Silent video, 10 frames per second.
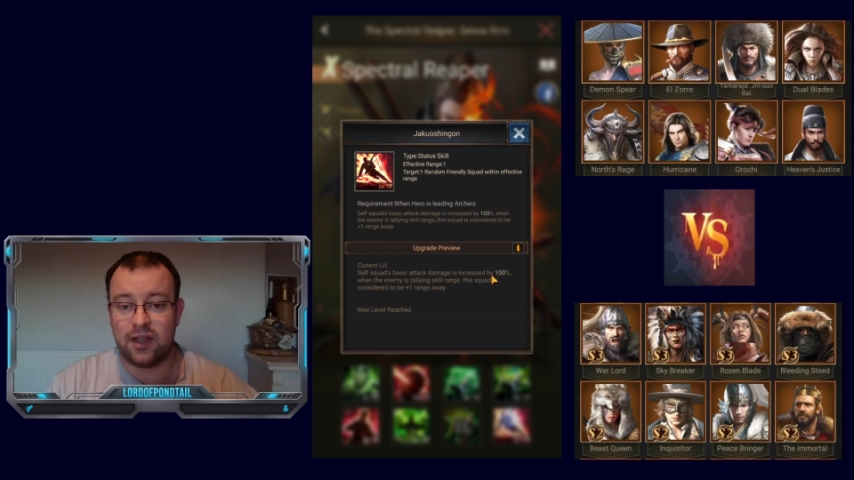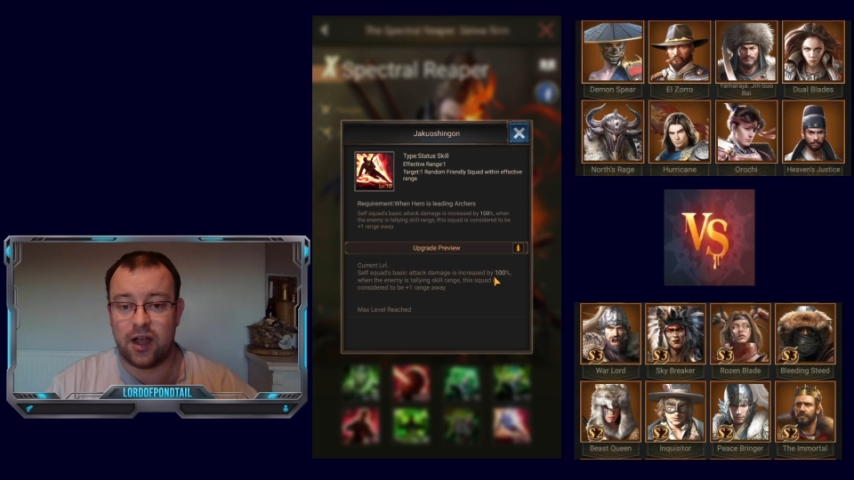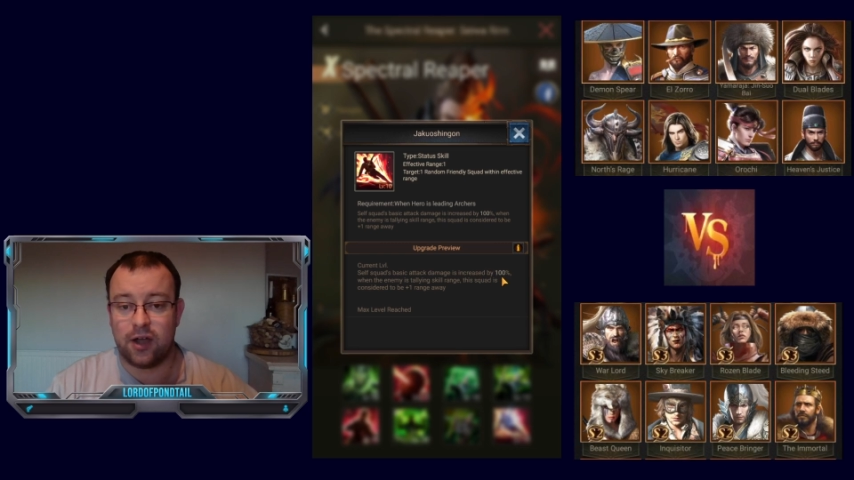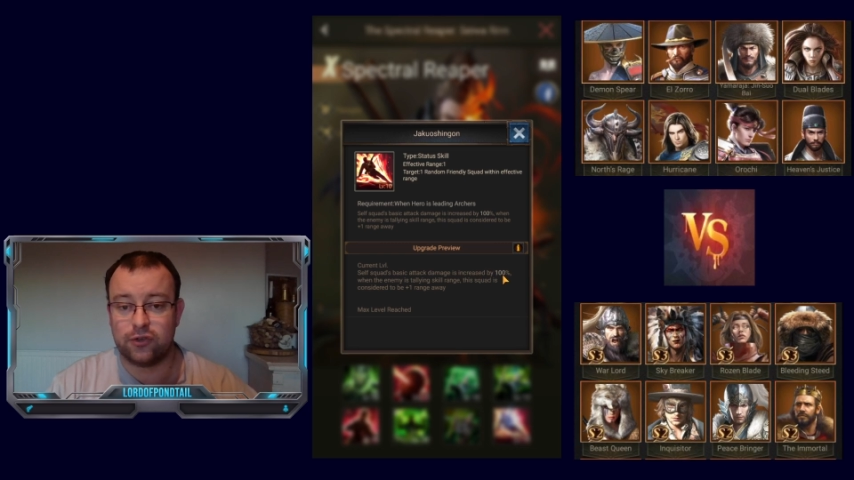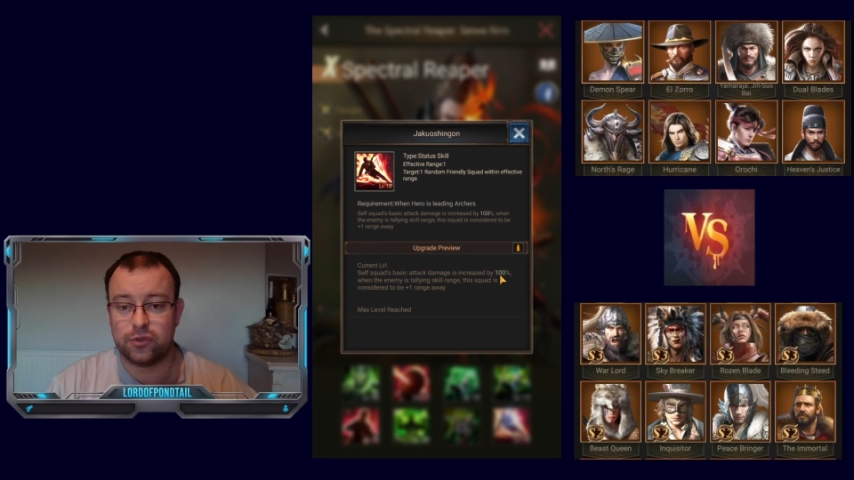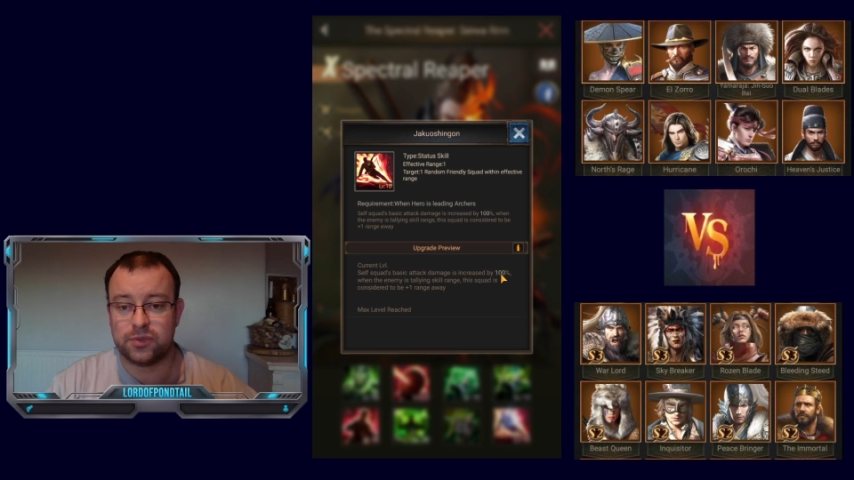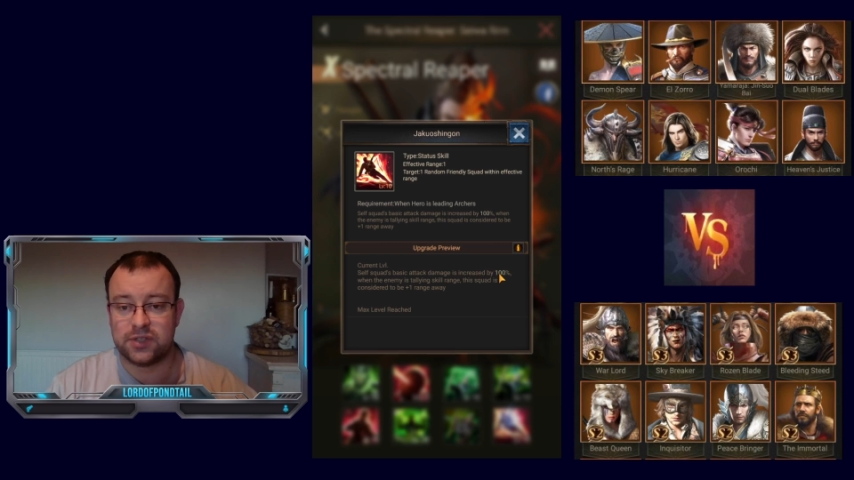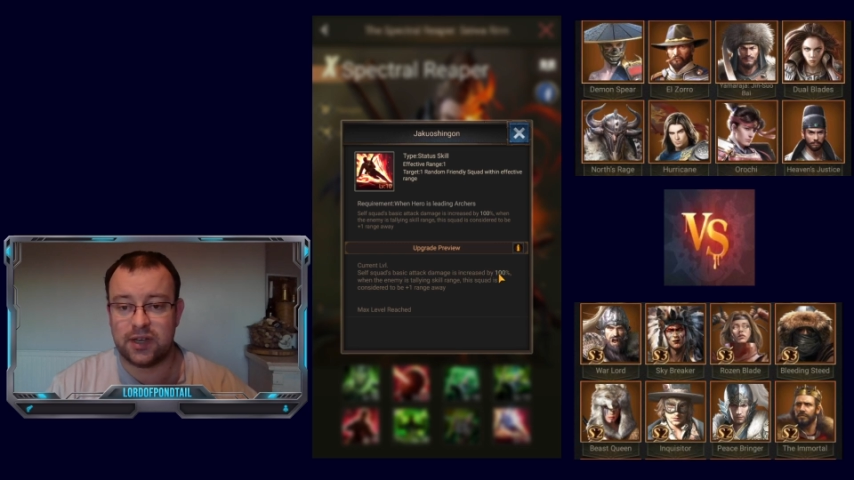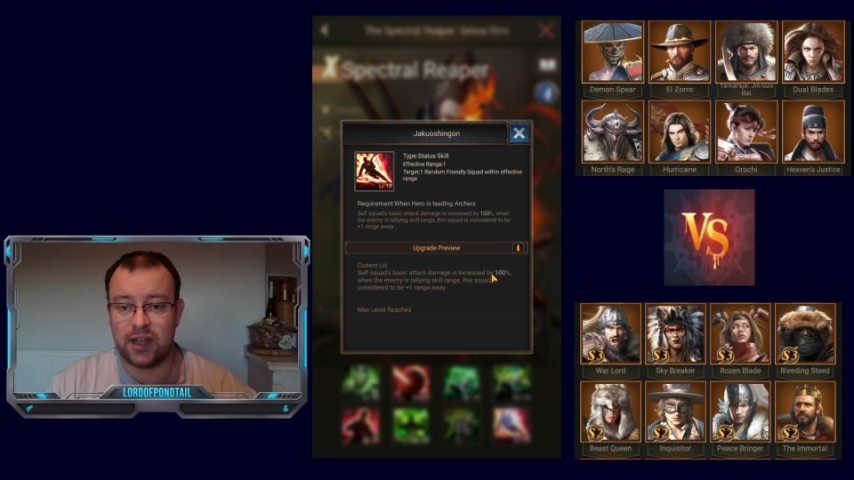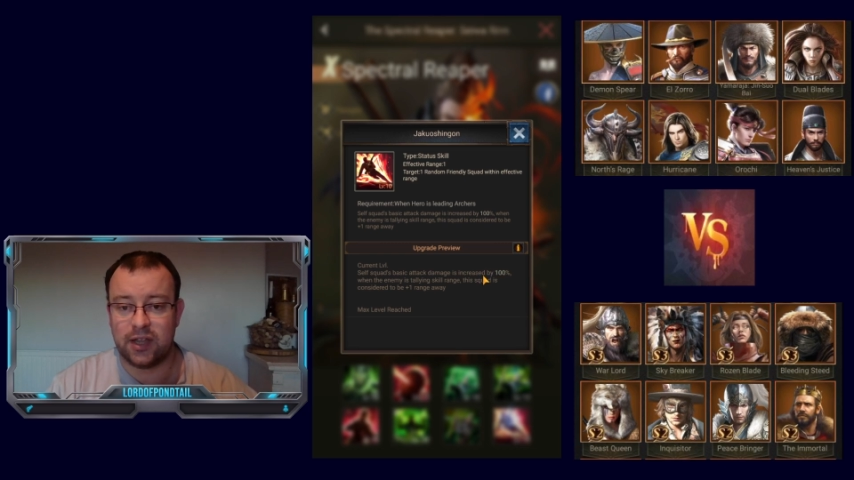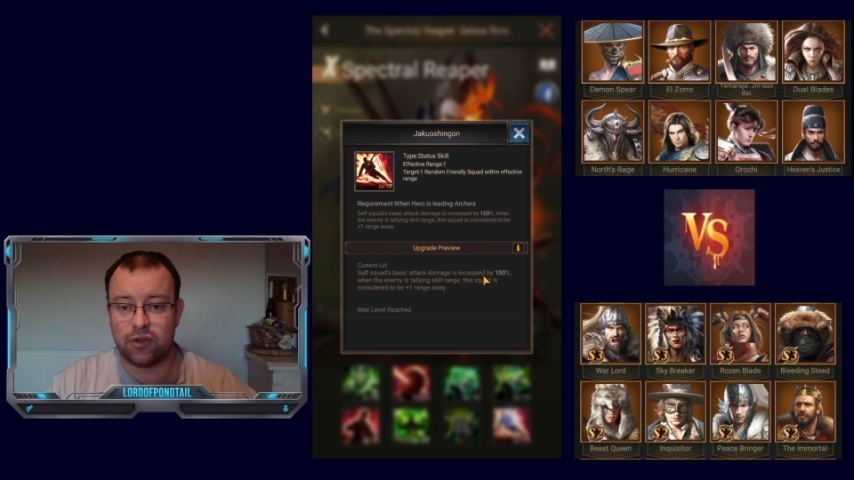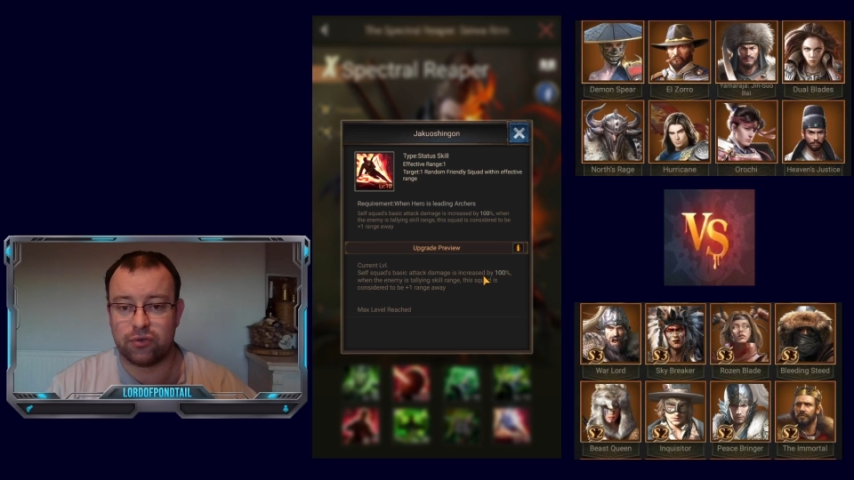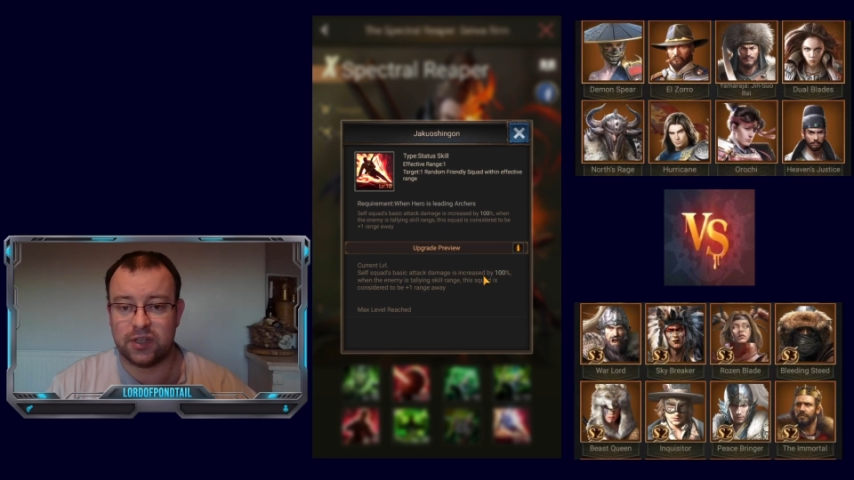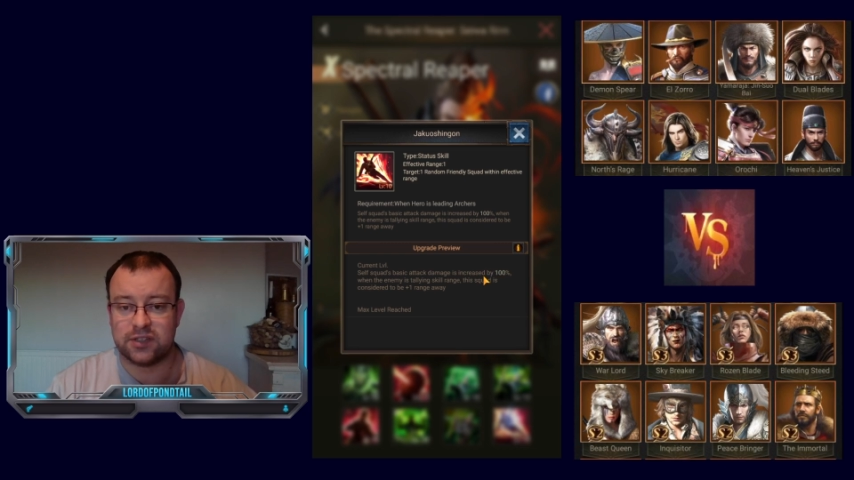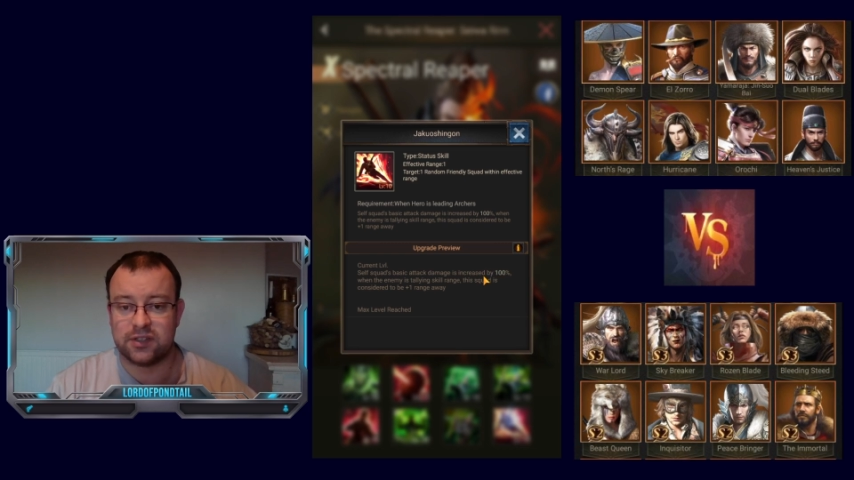100%
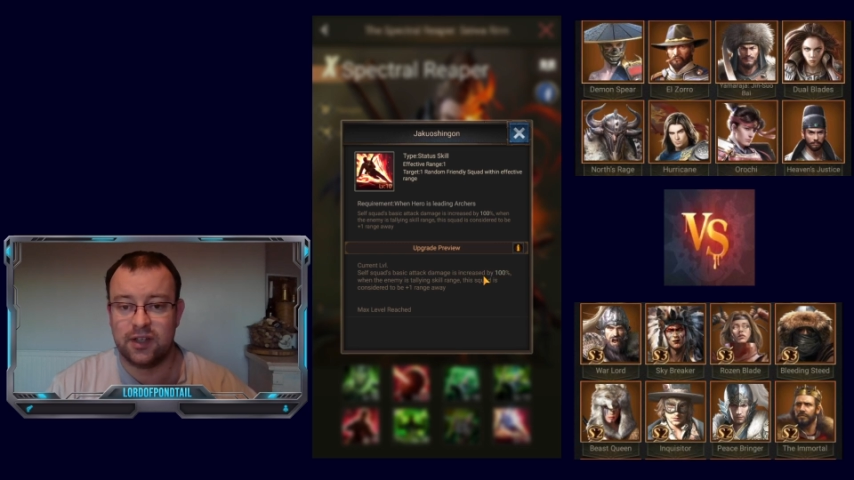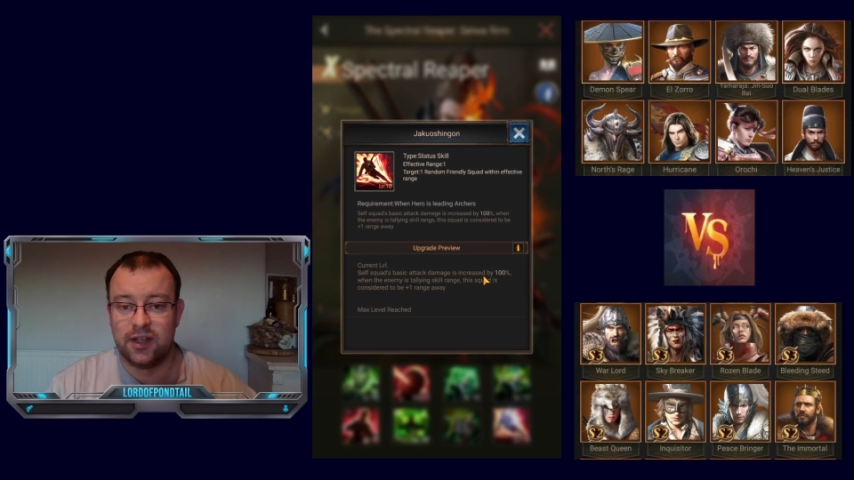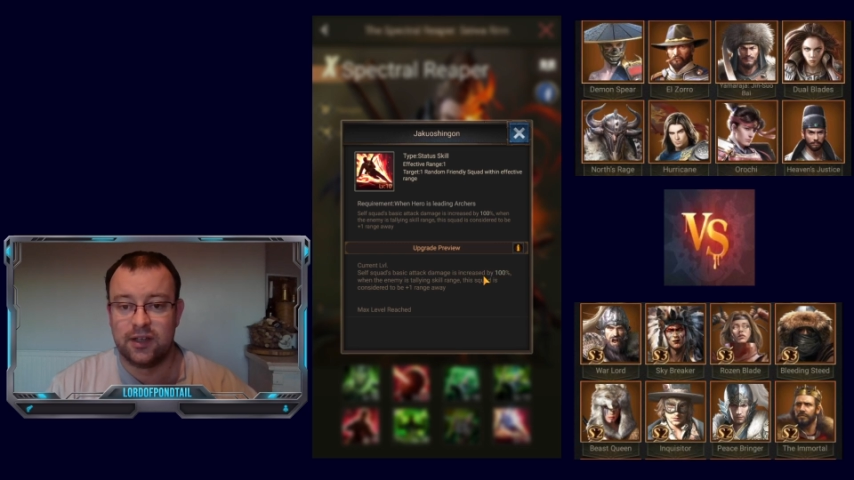increase